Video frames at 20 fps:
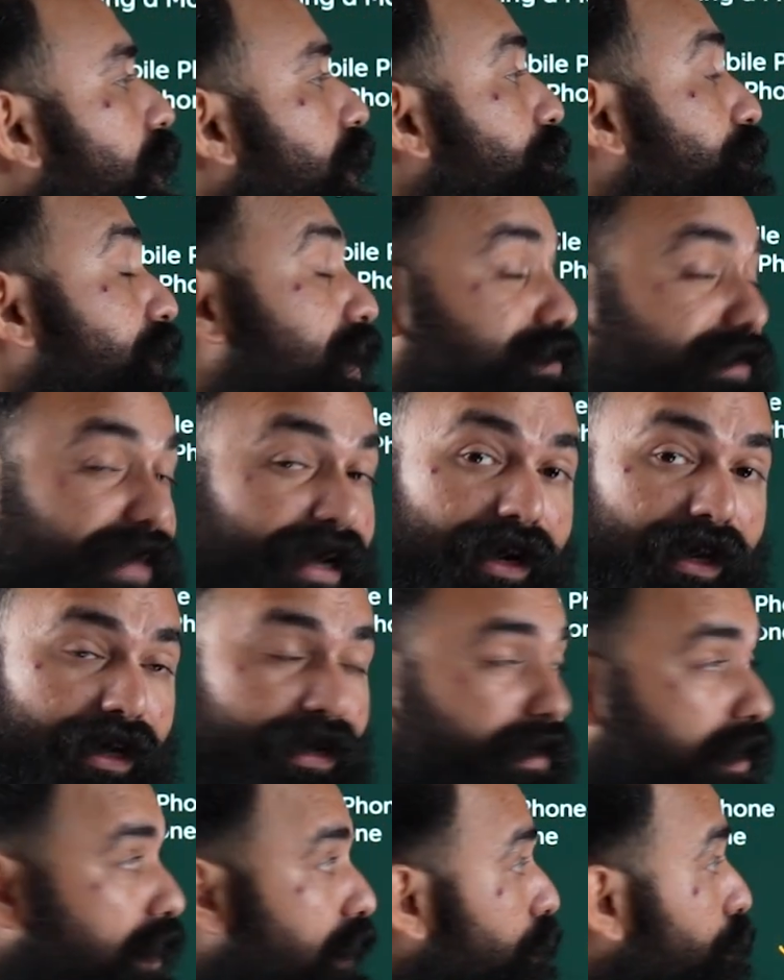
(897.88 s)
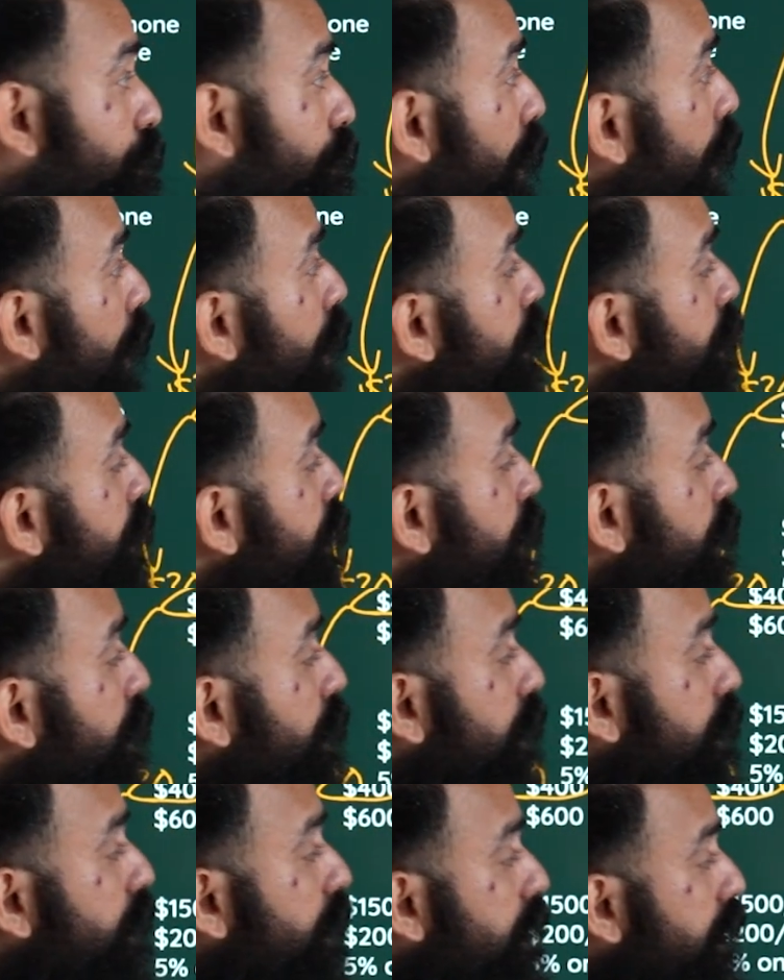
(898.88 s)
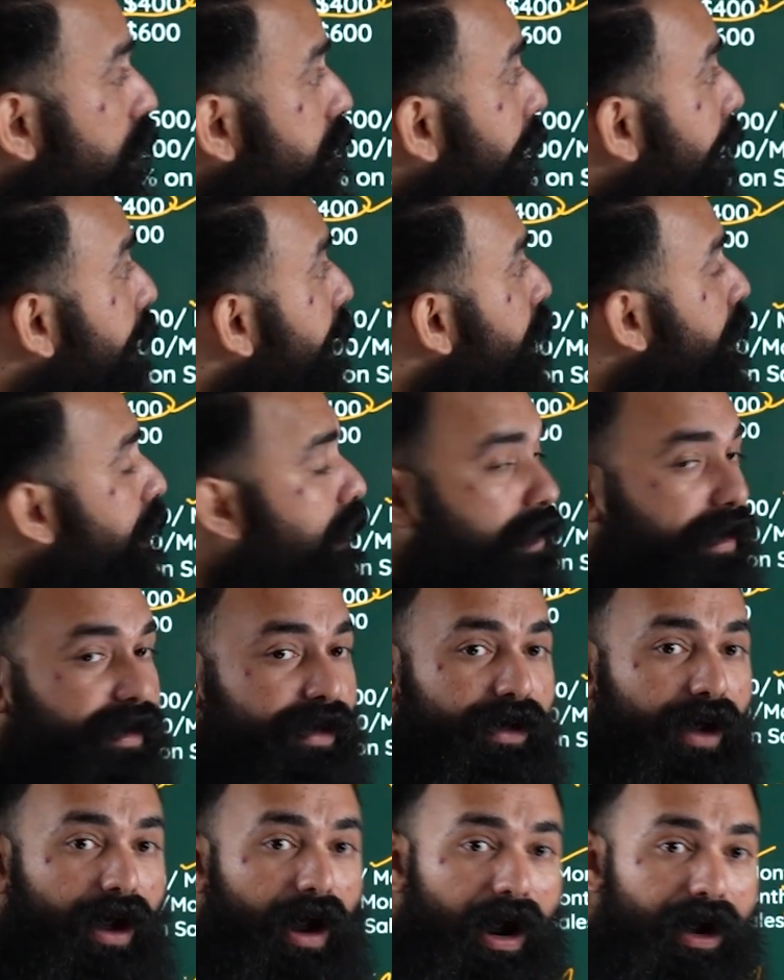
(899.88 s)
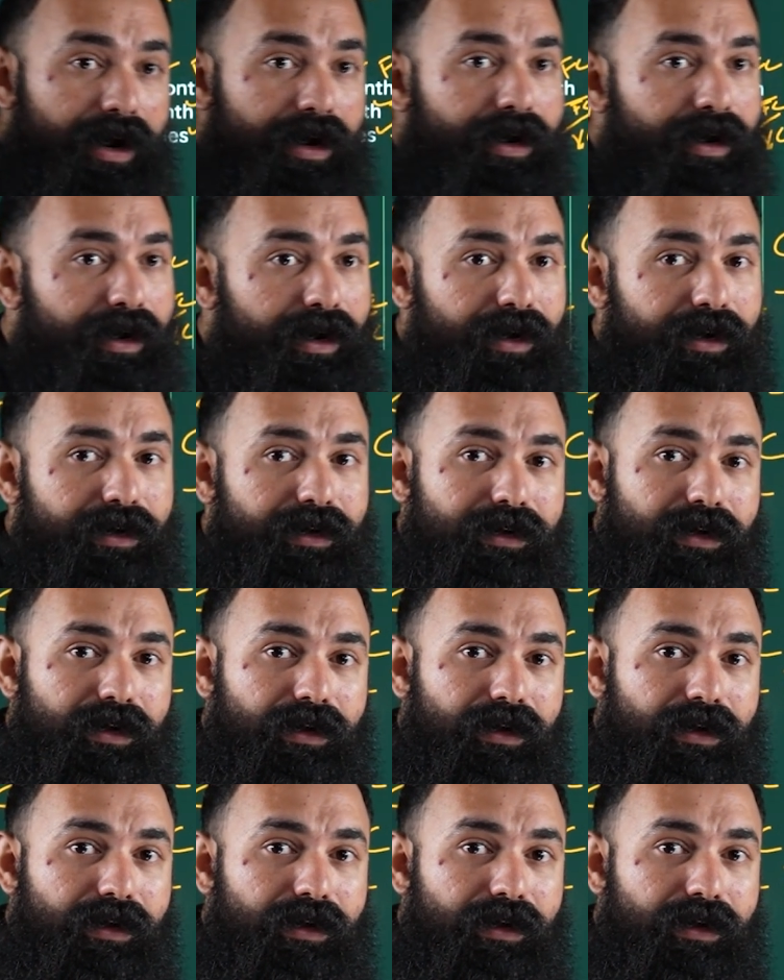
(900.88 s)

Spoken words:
If you are selling 1, 10, 100,